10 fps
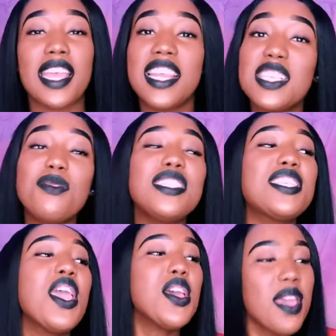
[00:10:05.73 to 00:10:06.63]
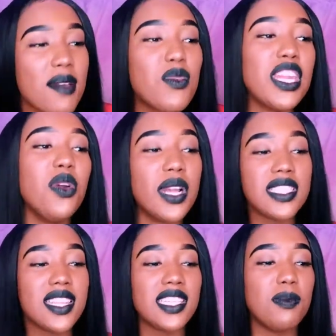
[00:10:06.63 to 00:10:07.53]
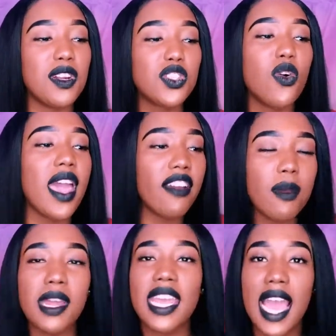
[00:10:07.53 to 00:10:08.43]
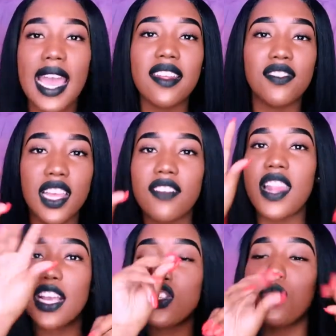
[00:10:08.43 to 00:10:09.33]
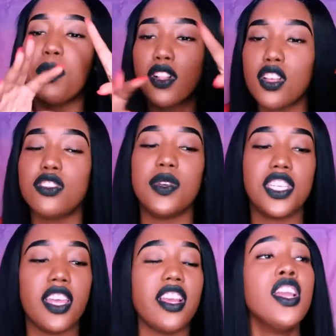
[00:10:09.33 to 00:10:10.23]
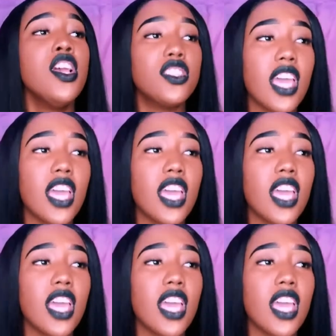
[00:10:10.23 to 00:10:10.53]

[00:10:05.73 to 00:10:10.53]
Like, this was, when you went to this middle school, everybody kind of lived like super close to each other.